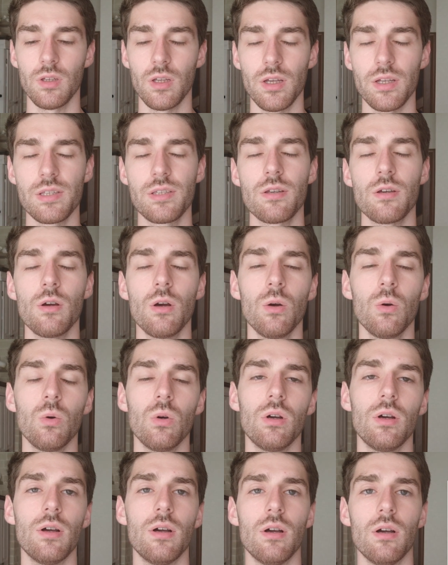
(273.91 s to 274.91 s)
And
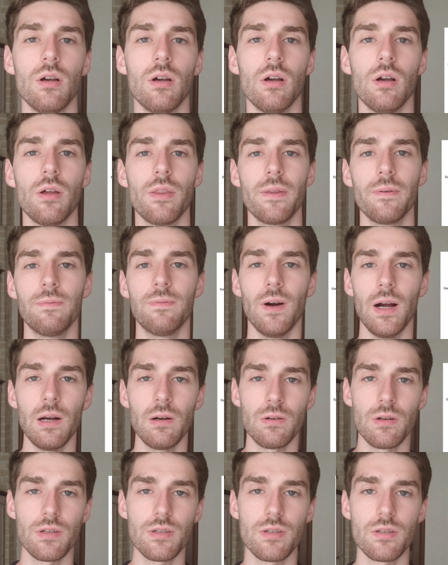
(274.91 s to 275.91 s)
so the
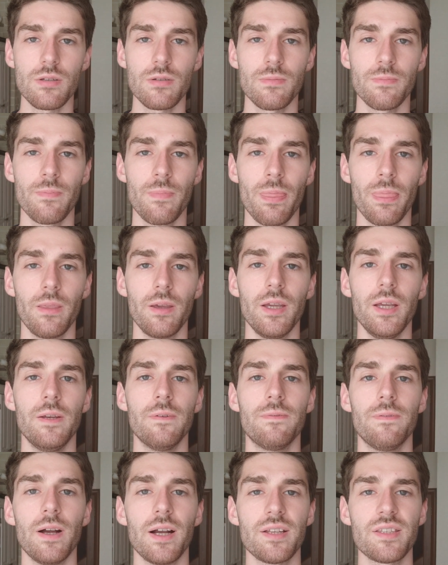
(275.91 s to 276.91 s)
virus
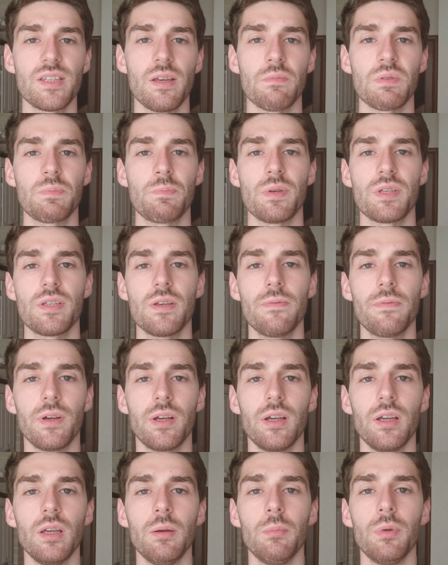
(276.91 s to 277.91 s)
infects some
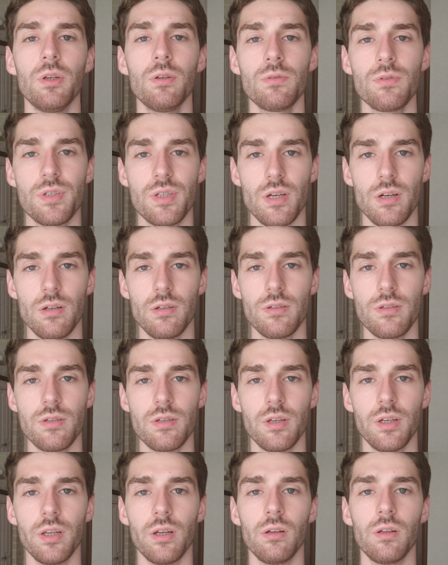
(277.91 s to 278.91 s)
specific immune cells
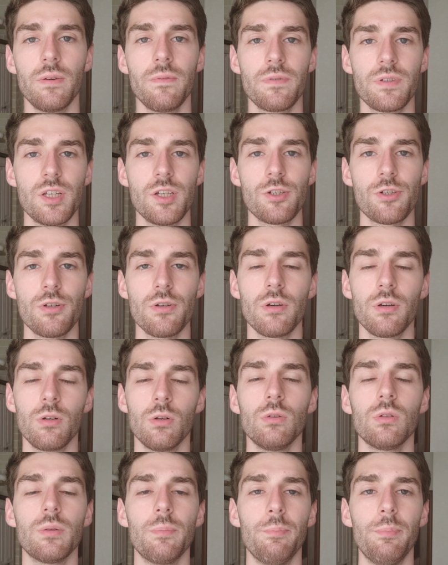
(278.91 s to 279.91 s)
in our lymph tissue
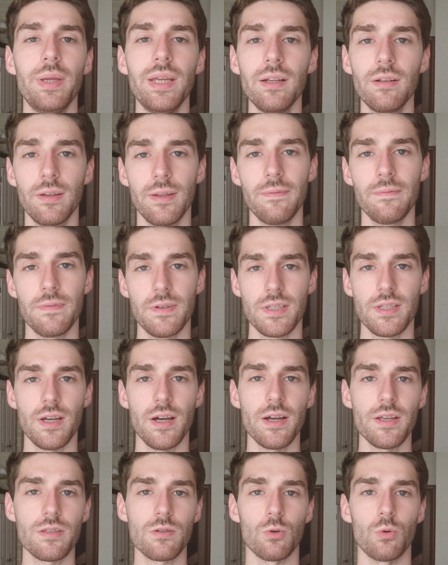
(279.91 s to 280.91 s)
called B
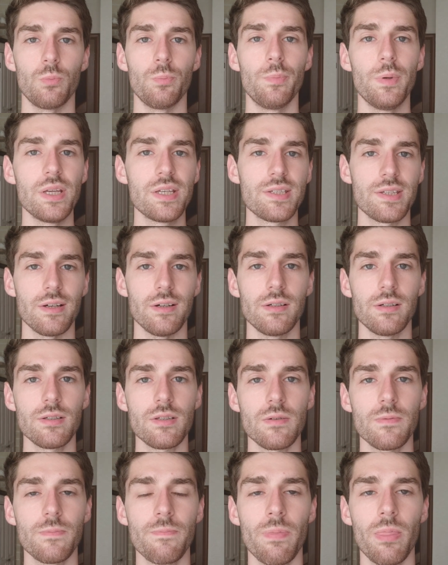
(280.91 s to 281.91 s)
lymphocytes or B
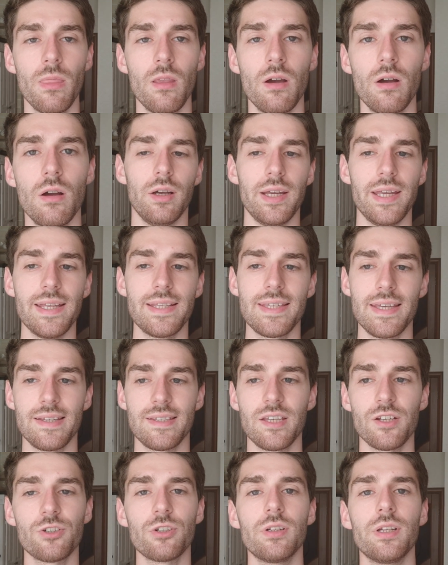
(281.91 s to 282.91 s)
cells. It's
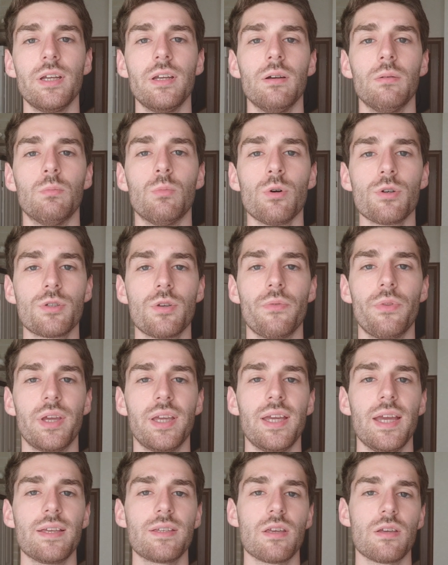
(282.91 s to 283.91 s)
essentially, most of the
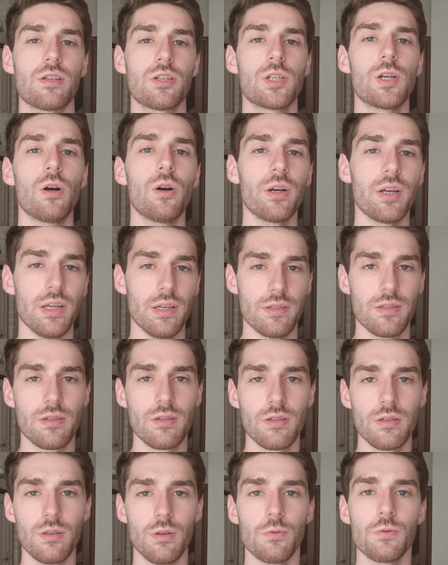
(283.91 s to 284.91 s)
cases,
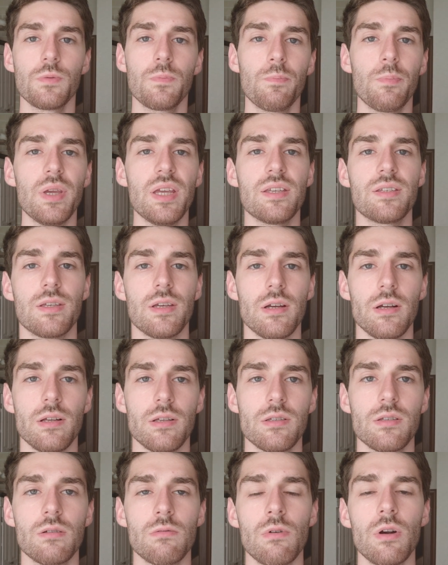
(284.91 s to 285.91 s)
targets those B
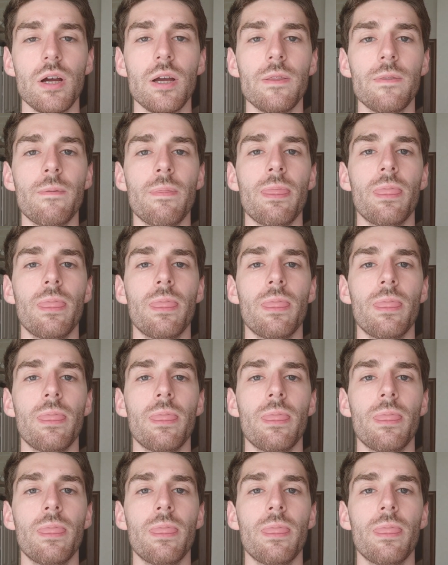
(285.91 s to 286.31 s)
cells, right?